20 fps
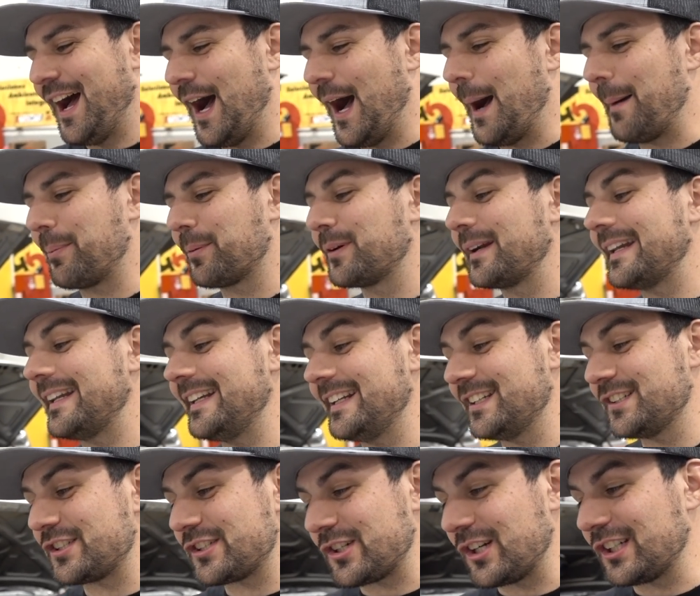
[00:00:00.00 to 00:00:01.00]
Operating
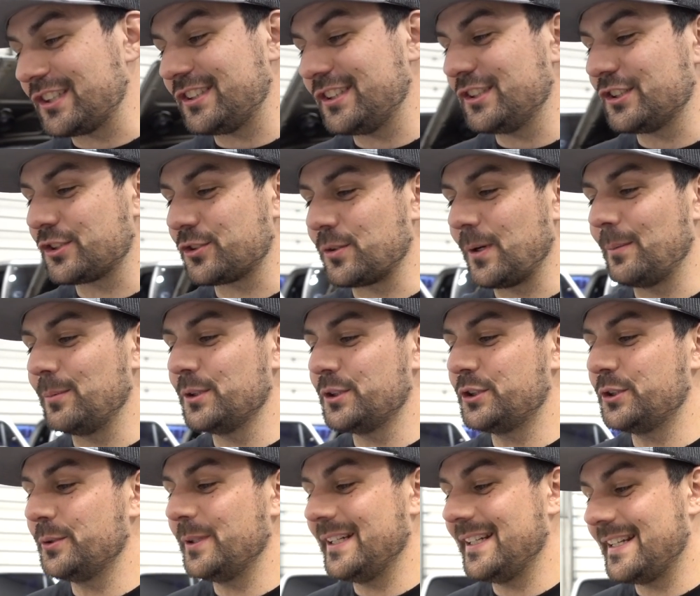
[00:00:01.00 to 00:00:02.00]
instructions,
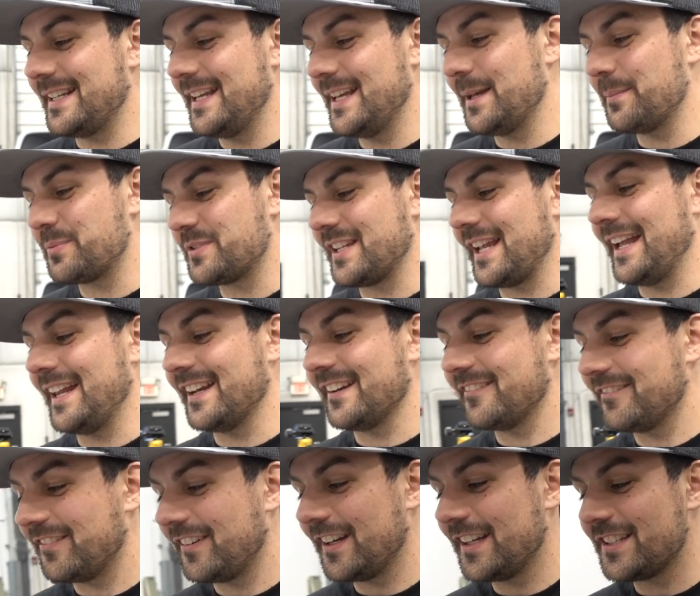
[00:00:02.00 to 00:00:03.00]
troubleshooting tips, and
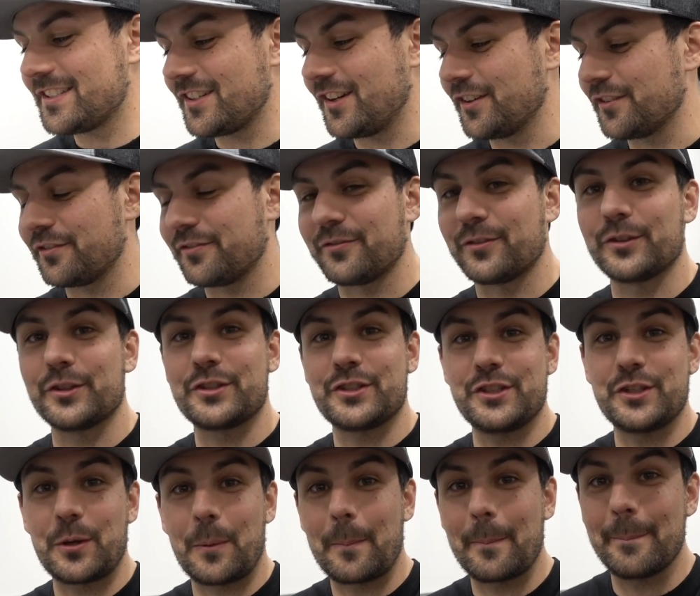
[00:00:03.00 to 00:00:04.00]
advice on first
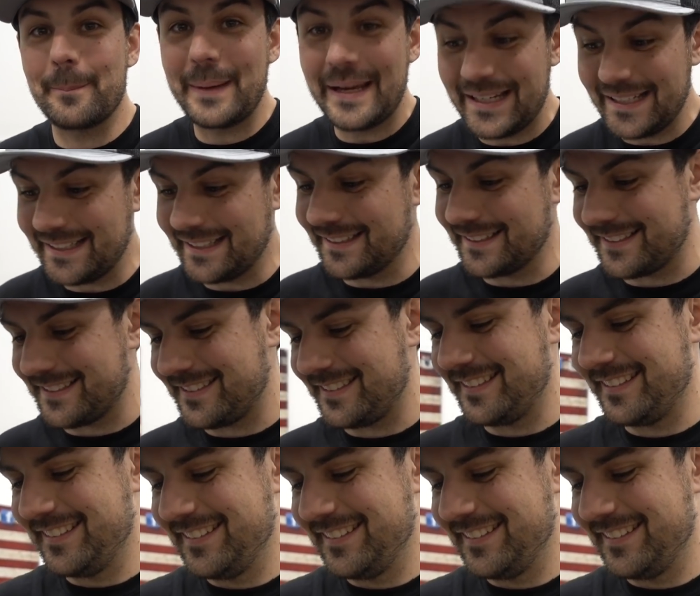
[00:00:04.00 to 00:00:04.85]
year maintenance.